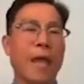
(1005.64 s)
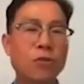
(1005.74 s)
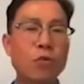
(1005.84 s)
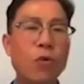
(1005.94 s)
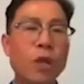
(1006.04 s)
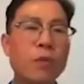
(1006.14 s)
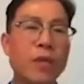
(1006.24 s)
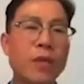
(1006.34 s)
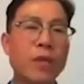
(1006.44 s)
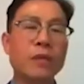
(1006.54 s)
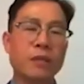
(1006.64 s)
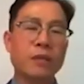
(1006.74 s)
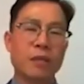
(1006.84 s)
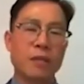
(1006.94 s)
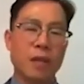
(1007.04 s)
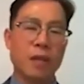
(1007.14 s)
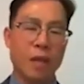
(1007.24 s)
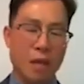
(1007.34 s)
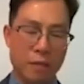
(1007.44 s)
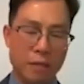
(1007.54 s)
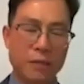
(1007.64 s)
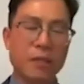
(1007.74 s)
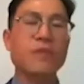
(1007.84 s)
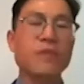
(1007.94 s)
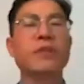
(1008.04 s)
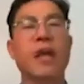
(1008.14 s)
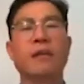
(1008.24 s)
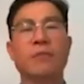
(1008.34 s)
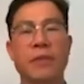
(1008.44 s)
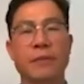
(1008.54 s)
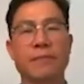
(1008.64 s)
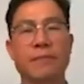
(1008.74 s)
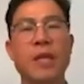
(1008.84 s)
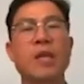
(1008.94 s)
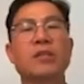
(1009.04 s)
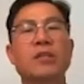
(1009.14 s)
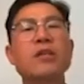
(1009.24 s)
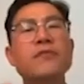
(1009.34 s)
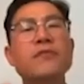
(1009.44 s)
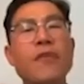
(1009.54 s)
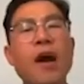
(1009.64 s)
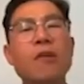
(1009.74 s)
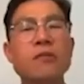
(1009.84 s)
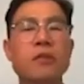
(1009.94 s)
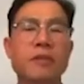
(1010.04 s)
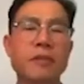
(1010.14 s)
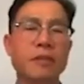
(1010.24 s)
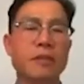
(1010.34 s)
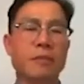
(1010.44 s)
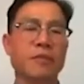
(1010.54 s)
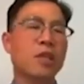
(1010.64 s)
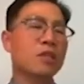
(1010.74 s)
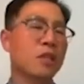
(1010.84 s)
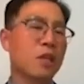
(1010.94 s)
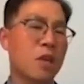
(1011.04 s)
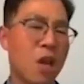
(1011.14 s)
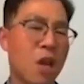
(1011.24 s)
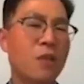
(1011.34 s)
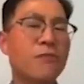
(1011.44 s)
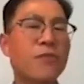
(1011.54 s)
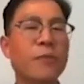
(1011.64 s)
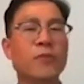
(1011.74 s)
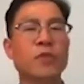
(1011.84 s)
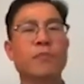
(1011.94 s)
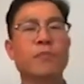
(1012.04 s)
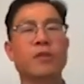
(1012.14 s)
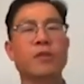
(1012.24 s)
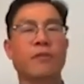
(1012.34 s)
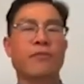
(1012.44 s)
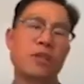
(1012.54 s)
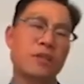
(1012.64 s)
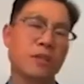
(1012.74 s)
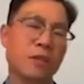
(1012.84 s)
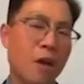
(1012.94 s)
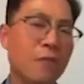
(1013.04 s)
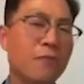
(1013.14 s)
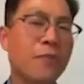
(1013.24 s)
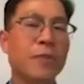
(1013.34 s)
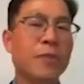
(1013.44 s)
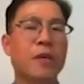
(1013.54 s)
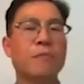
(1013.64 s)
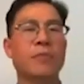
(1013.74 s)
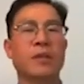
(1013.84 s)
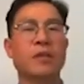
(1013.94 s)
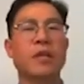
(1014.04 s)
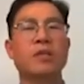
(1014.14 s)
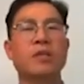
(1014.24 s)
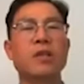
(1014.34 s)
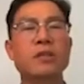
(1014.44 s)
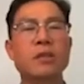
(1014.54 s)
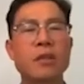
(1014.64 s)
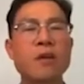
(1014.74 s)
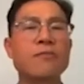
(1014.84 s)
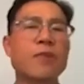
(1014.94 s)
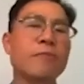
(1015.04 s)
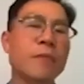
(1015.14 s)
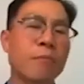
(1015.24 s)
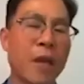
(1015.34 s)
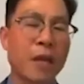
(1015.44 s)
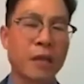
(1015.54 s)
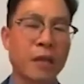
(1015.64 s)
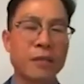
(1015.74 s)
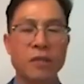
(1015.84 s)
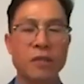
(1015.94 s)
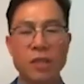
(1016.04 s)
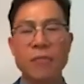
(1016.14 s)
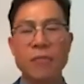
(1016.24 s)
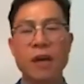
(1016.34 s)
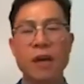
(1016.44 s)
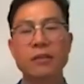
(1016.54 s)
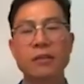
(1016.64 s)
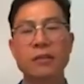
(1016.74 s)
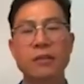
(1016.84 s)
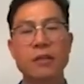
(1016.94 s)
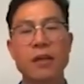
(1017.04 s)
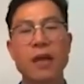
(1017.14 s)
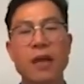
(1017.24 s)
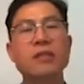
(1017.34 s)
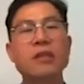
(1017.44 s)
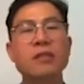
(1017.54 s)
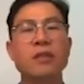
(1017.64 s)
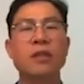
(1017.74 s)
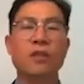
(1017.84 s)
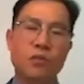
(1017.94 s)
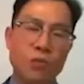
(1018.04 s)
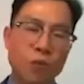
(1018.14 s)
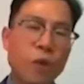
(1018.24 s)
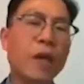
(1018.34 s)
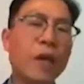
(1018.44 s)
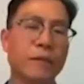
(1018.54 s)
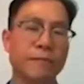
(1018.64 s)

you will be successful in Atomy just follow the system. Just learn from your sponsor. Just learn from the company. Just learn from the meeting, seminar, and just do it.